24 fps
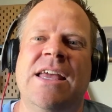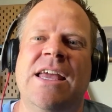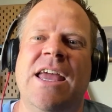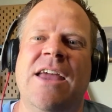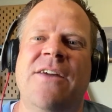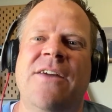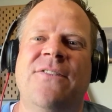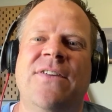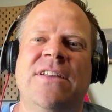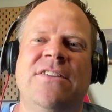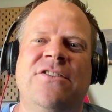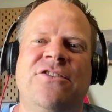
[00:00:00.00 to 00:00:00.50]

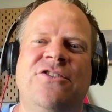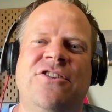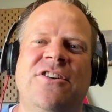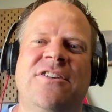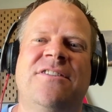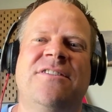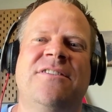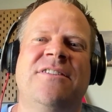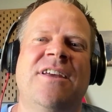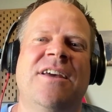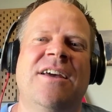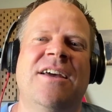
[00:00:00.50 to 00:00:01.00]
if it's
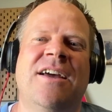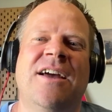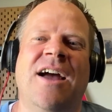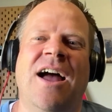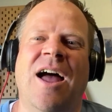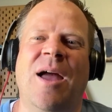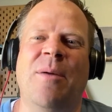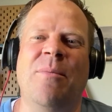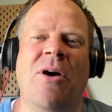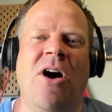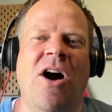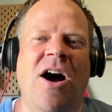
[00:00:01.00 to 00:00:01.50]
just a
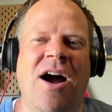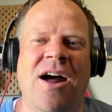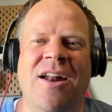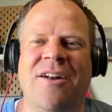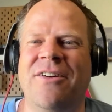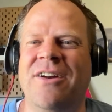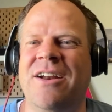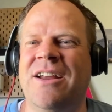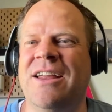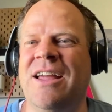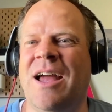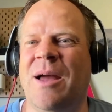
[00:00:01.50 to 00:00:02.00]
I'm
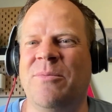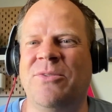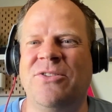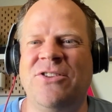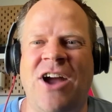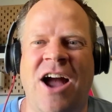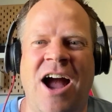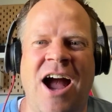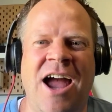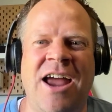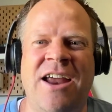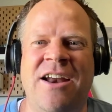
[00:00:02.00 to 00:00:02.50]
ornery, I'm
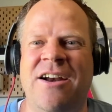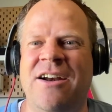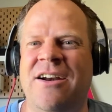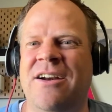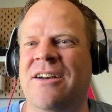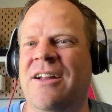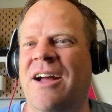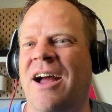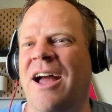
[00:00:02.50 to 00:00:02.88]
tired,